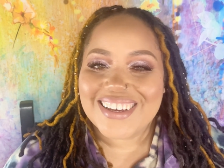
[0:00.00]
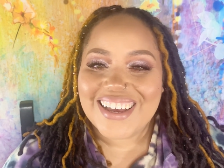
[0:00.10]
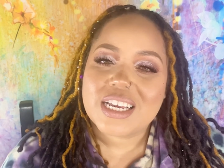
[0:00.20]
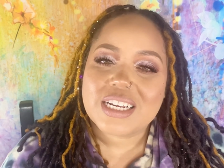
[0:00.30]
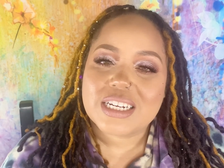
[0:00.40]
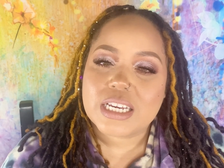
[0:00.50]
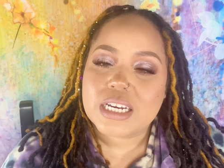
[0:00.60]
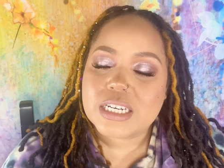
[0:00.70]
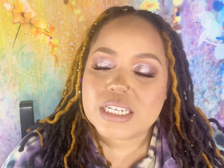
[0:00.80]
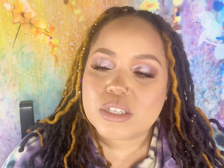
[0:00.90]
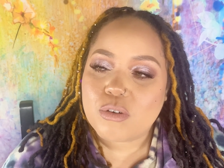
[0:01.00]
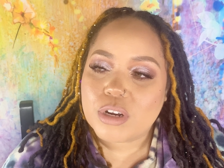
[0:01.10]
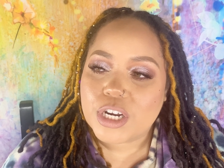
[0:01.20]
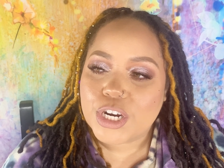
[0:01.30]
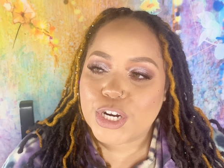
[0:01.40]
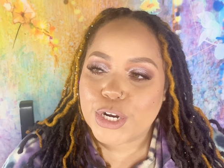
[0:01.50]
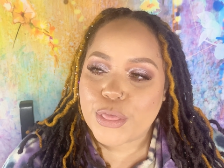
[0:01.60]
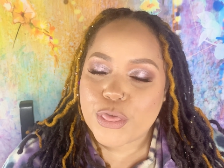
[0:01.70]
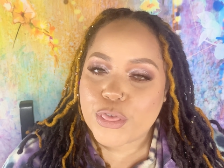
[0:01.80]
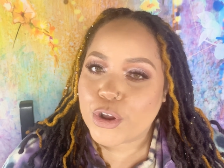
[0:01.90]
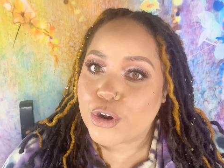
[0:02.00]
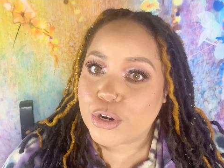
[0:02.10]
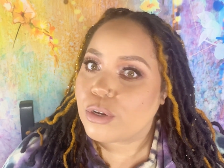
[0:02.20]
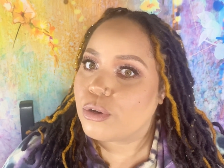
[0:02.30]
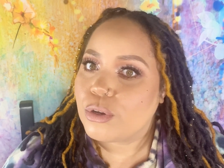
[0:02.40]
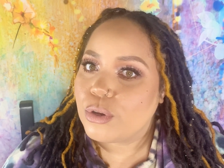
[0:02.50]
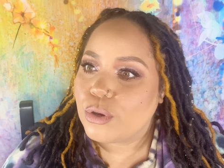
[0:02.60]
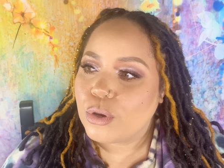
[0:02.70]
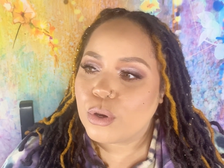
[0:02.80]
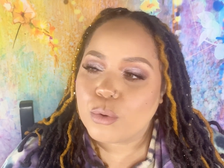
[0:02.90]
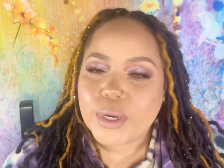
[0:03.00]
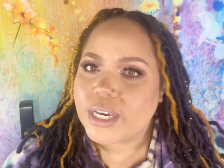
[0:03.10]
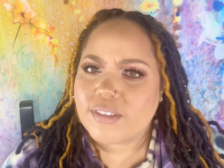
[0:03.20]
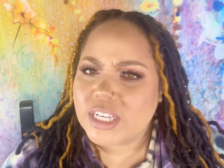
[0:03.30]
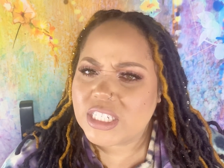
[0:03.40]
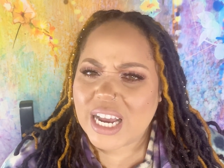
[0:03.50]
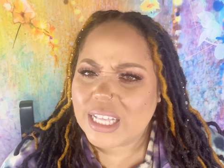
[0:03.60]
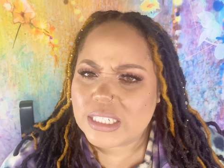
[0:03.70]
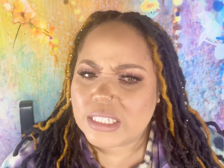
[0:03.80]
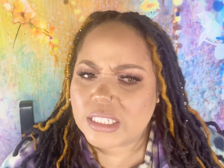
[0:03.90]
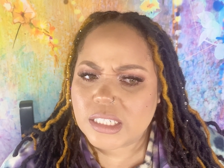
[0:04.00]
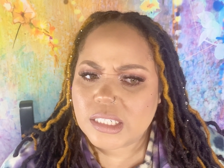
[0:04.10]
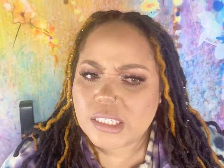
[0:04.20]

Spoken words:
I think Nika is on her 3rd week of the challenge.